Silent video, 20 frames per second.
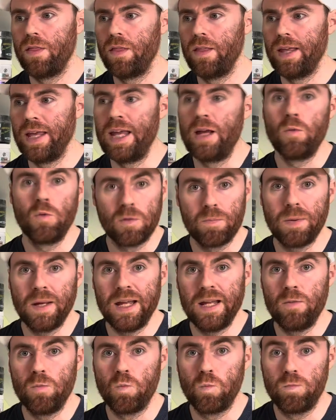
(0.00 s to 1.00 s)
It would
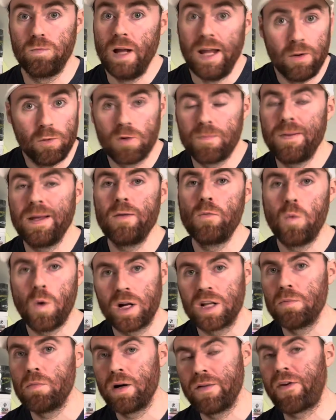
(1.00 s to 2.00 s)
be one
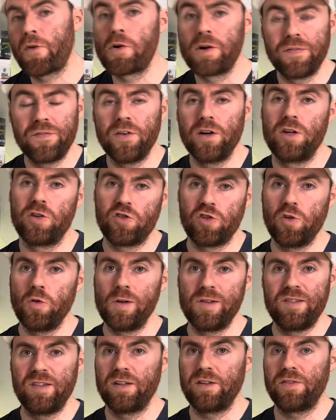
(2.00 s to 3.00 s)
of my very first
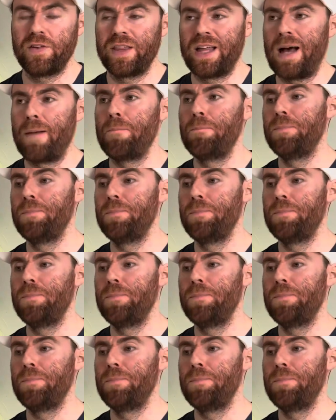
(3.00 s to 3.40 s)
choices for that,